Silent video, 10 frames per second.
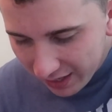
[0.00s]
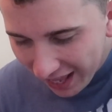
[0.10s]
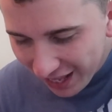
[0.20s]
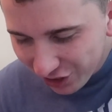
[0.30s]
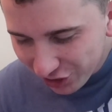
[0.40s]

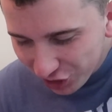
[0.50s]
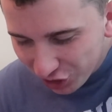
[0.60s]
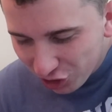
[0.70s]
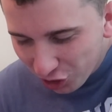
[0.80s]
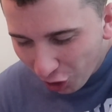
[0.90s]
Nails,
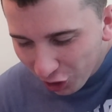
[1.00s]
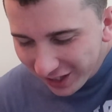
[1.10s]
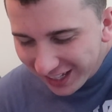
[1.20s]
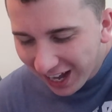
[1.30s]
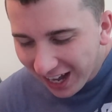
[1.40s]

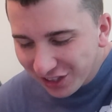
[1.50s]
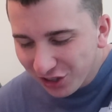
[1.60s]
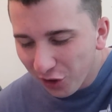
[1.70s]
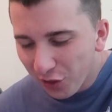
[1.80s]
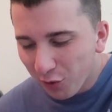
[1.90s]
Charlie
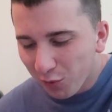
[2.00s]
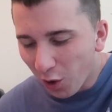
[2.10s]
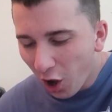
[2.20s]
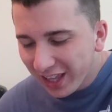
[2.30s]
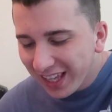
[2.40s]
Hustle, The
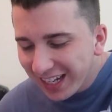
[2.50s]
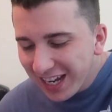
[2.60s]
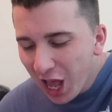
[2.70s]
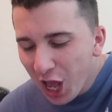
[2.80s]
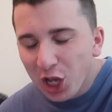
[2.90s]

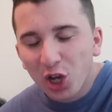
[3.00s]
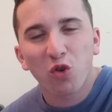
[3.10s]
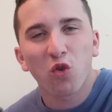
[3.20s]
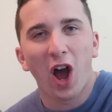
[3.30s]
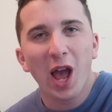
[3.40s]
Rocket,
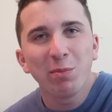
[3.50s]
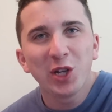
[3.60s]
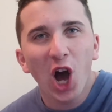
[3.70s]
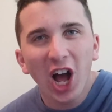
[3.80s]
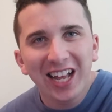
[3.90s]
Crime
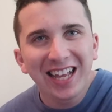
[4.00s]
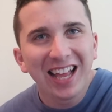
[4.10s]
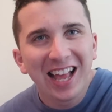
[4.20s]
Dog?